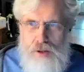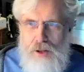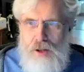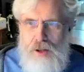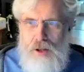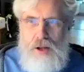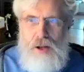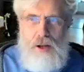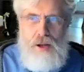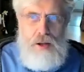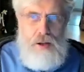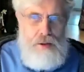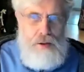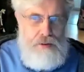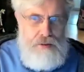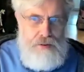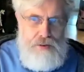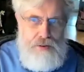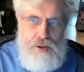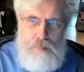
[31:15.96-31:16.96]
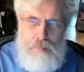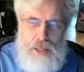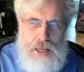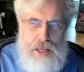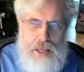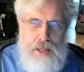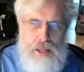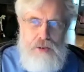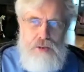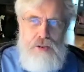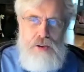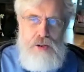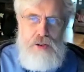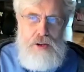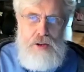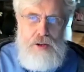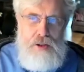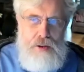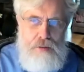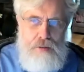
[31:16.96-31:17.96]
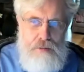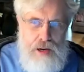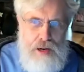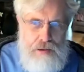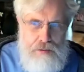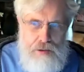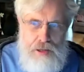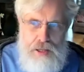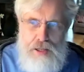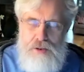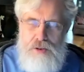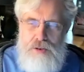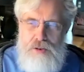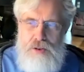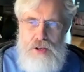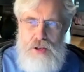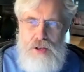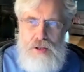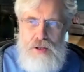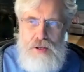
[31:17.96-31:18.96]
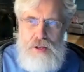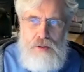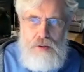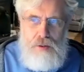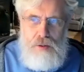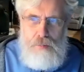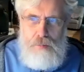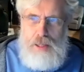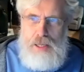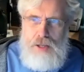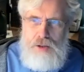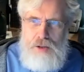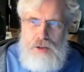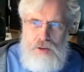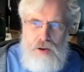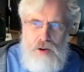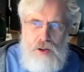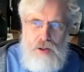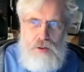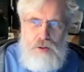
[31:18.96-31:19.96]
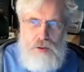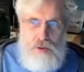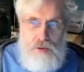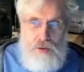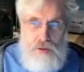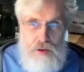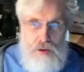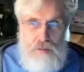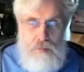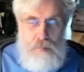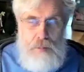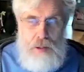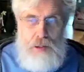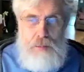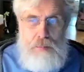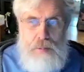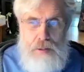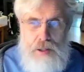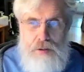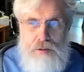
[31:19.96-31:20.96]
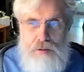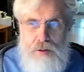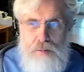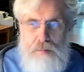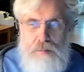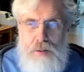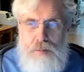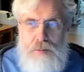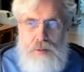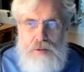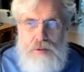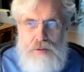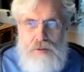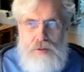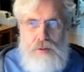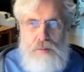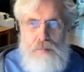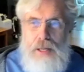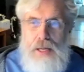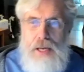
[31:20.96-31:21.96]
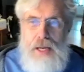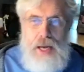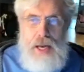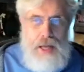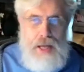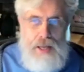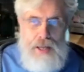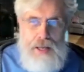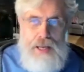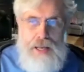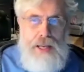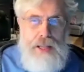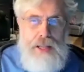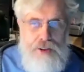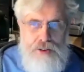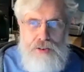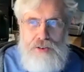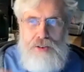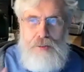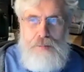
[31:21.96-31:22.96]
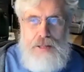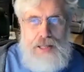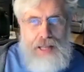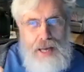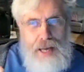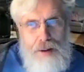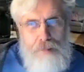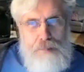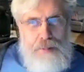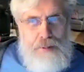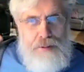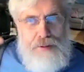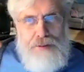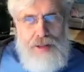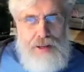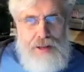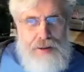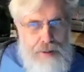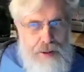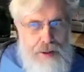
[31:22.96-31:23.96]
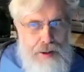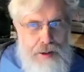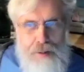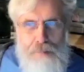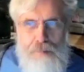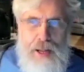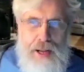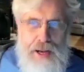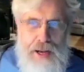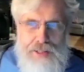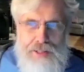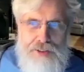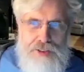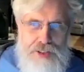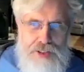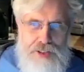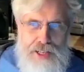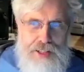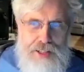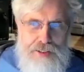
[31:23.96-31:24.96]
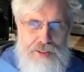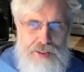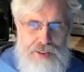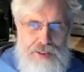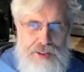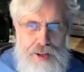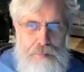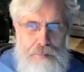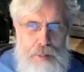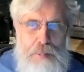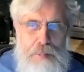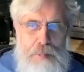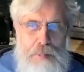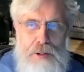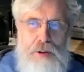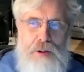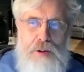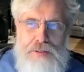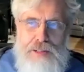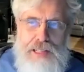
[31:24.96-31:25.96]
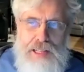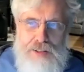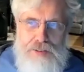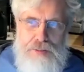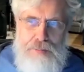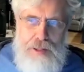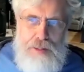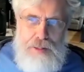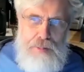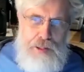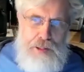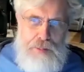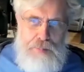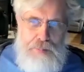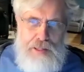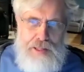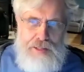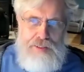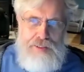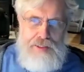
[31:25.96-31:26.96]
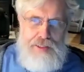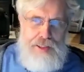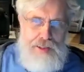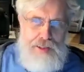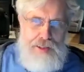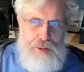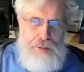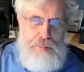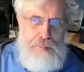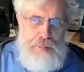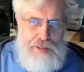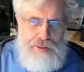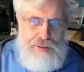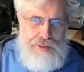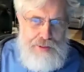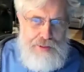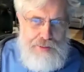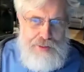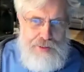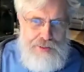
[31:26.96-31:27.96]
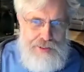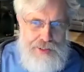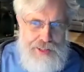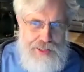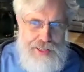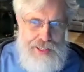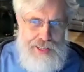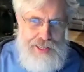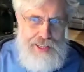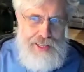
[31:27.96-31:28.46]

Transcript: uh, cell biology, virology, neurobiology, all of those have a multiplex component to them. And again, this is something that happens like behind the scenes. People know even less about multiplexing than they know about sequencing.